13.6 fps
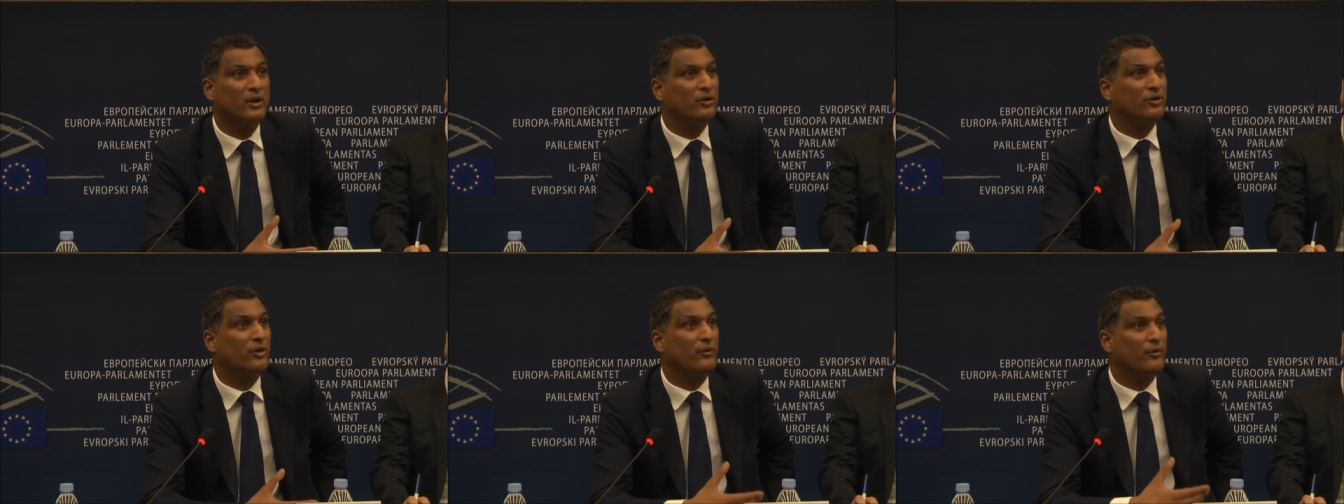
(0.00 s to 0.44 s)

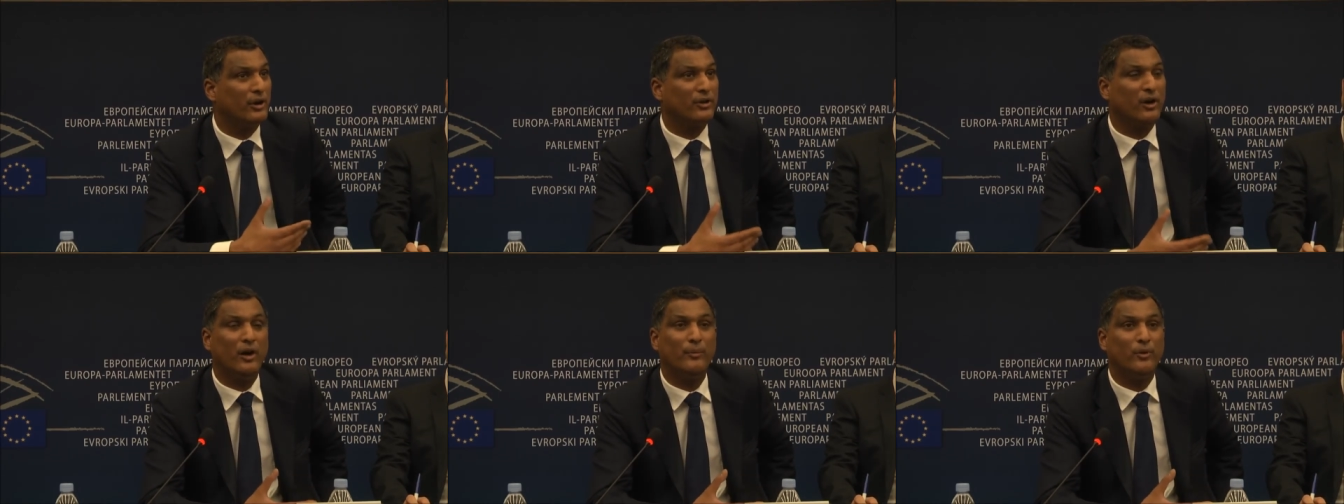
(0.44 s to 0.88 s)
So, for
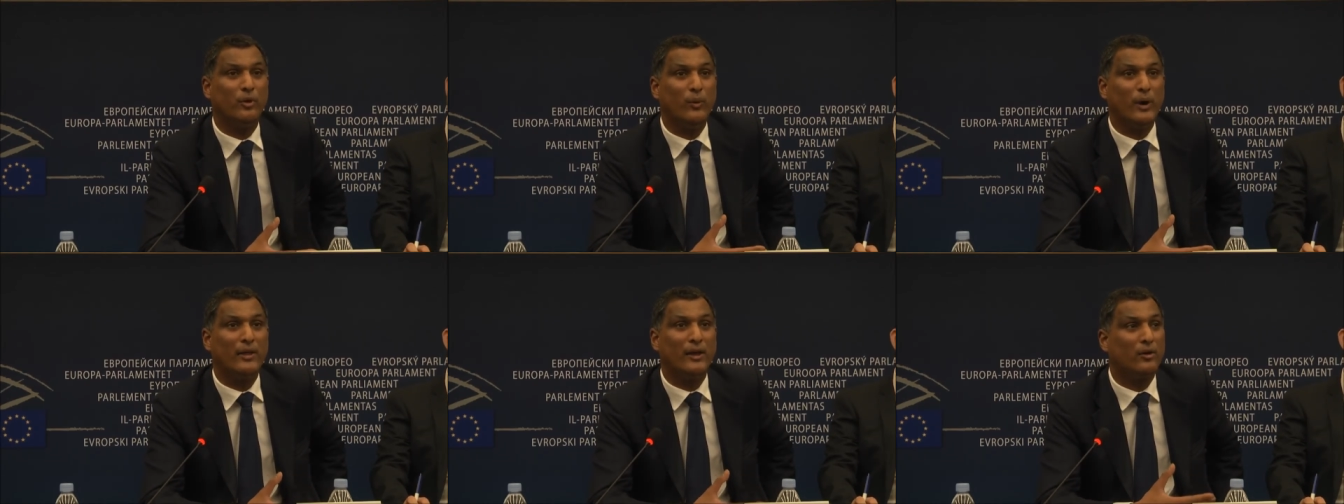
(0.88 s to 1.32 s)
example,
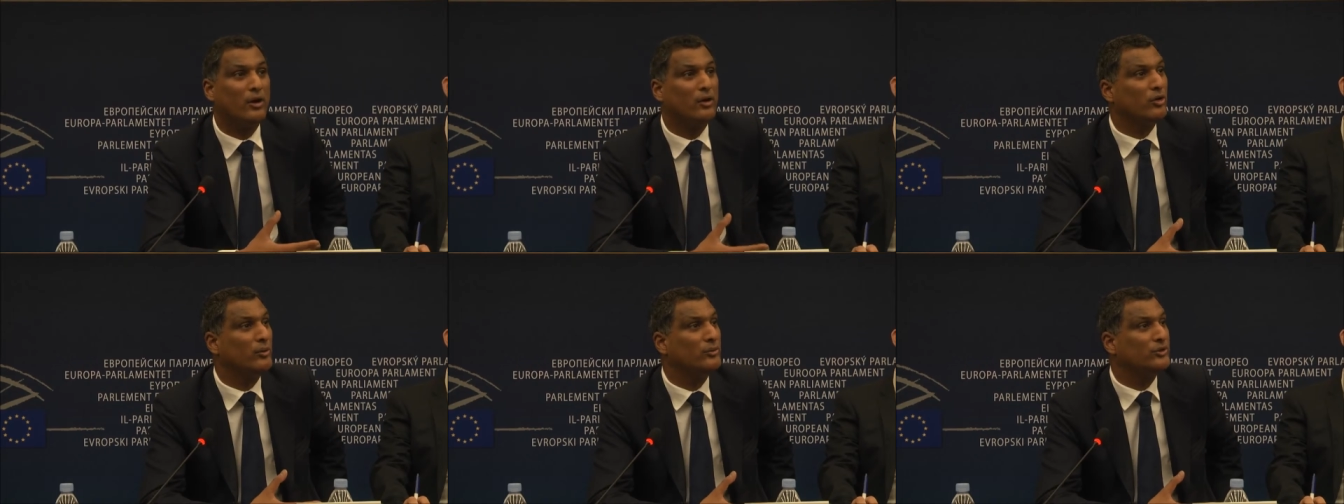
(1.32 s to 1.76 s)
where there are
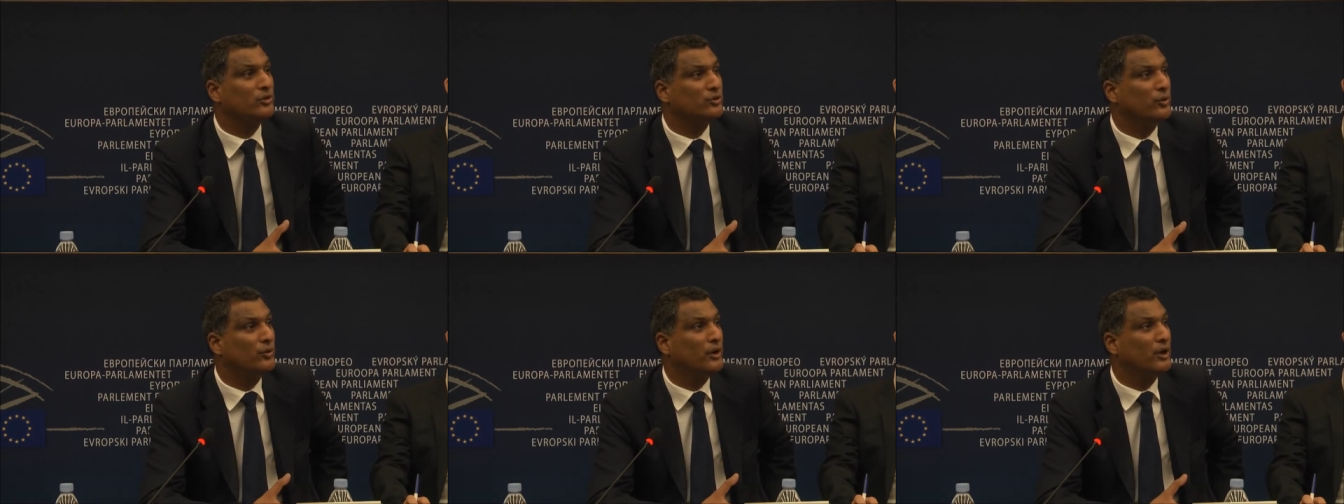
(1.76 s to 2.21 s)
groups who are
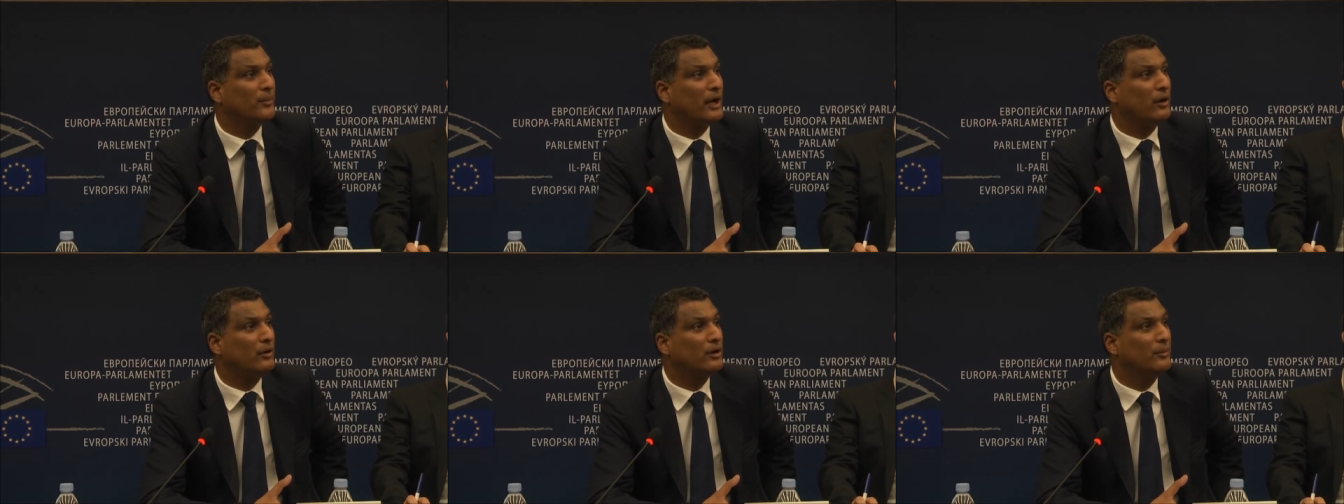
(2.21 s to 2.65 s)
talking
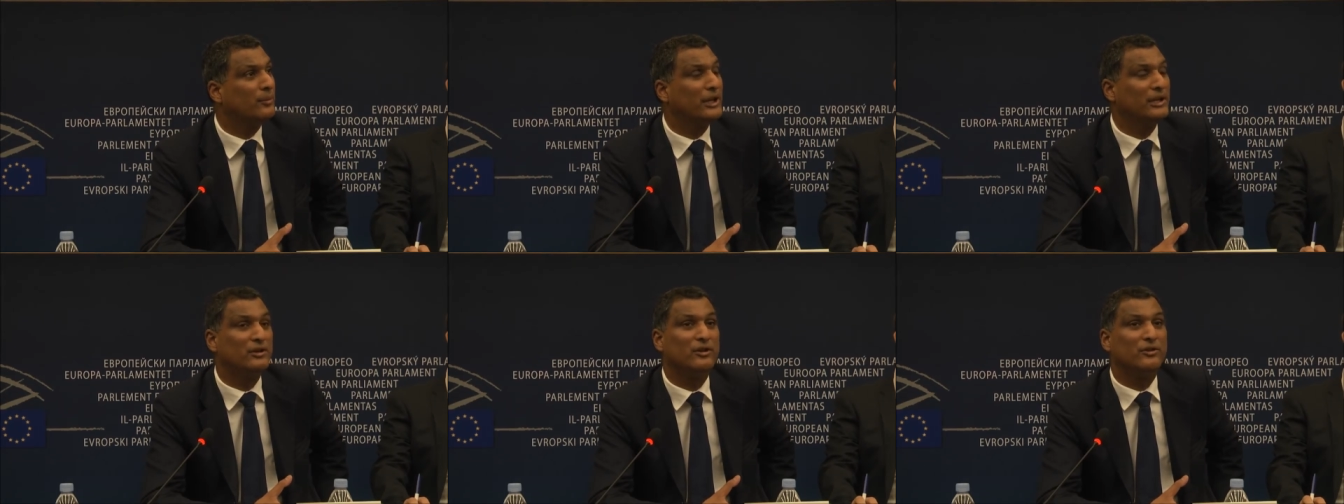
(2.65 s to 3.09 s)
about
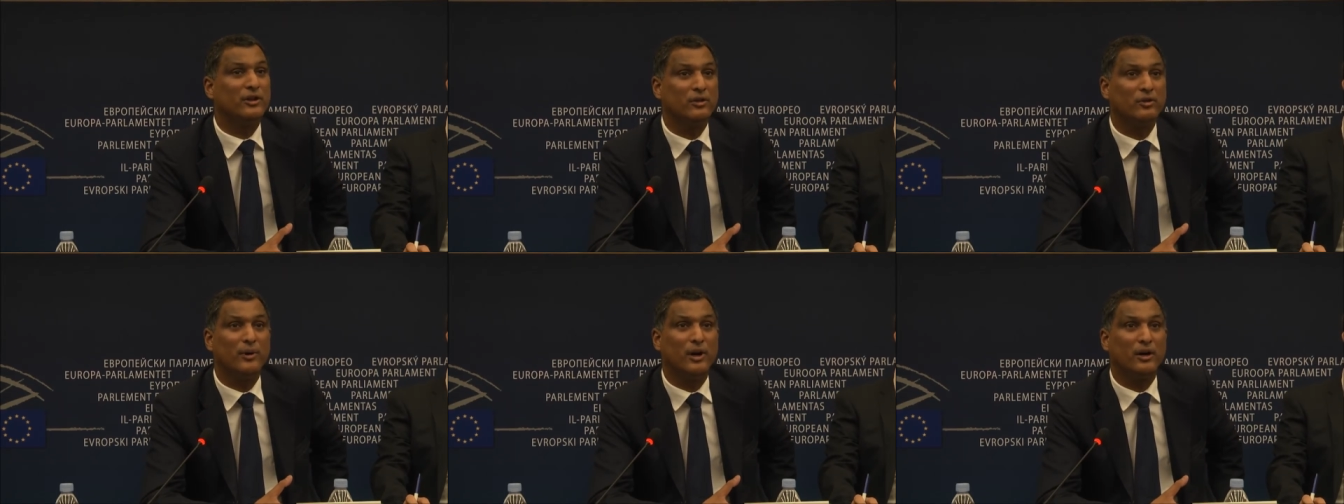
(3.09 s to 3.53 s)
completing the
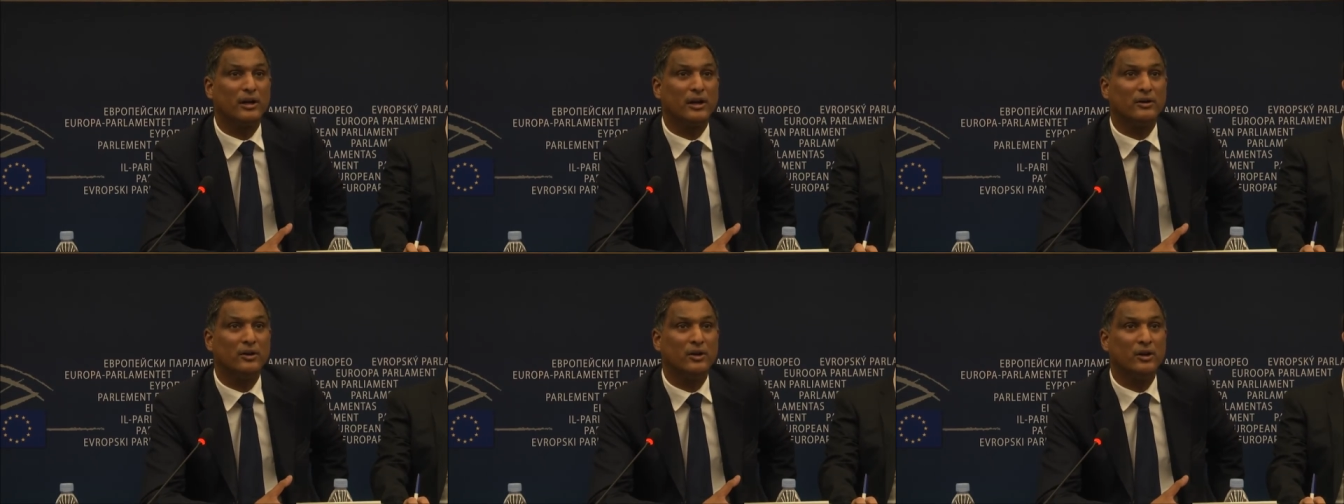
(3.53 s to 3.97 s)
single
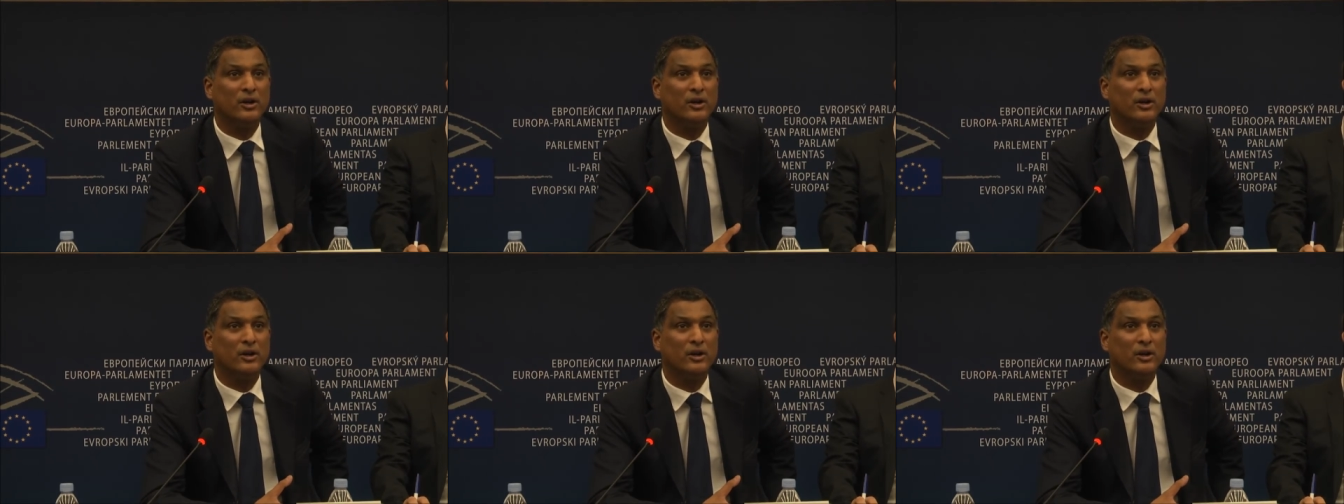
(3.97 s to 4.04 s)
market,